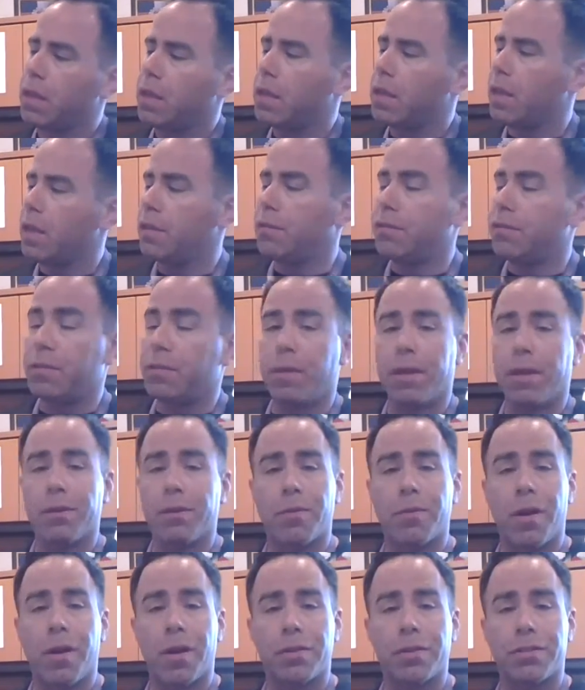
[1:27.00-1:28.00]
If you make a
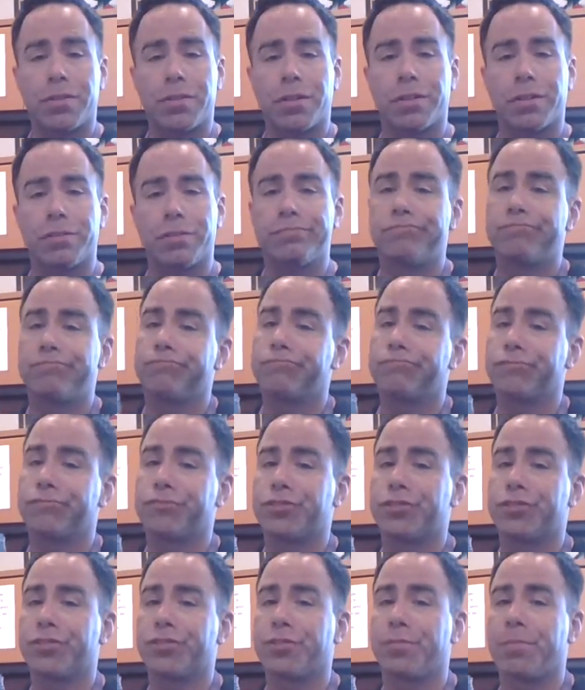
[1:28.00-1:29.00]
wrong turn,
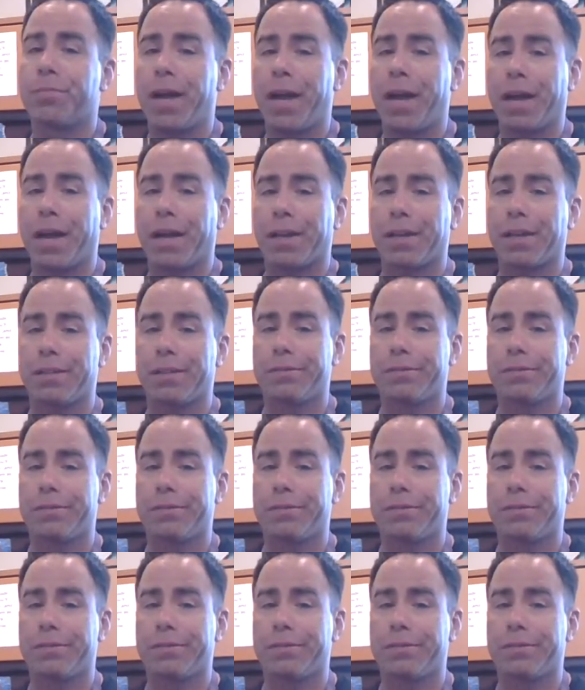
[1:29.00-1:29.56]
circle back.